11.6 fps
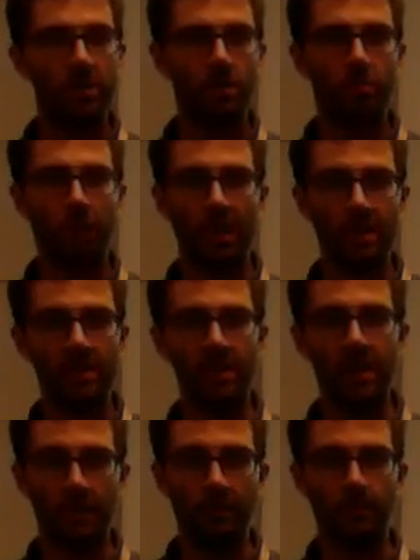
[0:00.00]
your brain
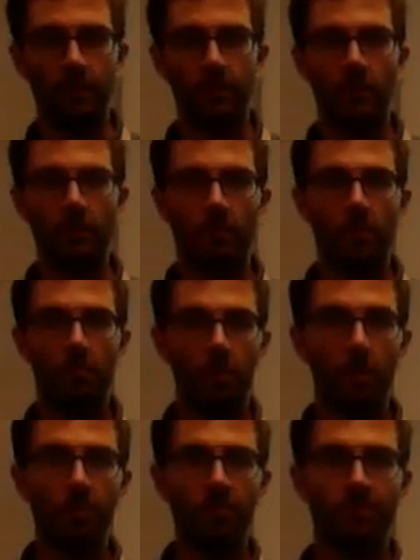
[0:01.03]
see?
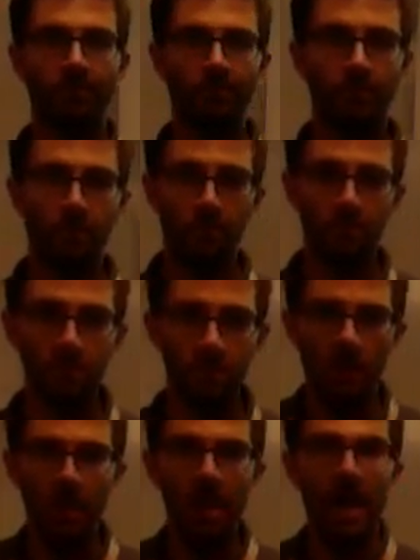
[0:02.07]
Boom.
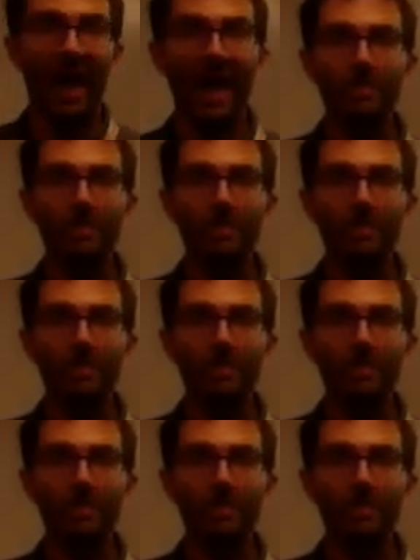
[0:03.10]
I